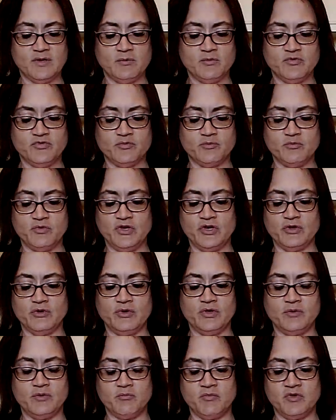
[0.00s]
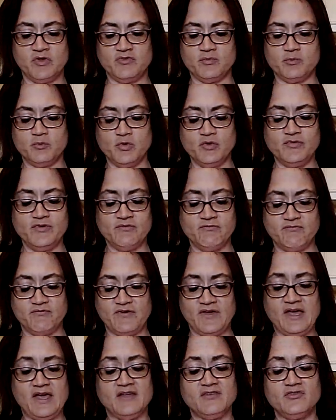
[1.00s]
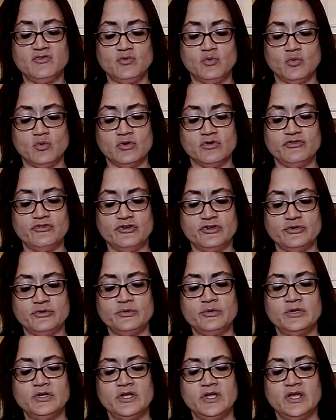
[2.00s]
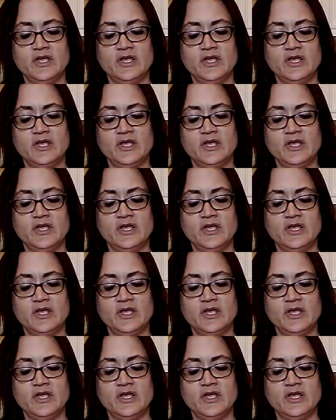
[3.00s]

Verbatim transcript: It was, you know, it's moving fast towards you,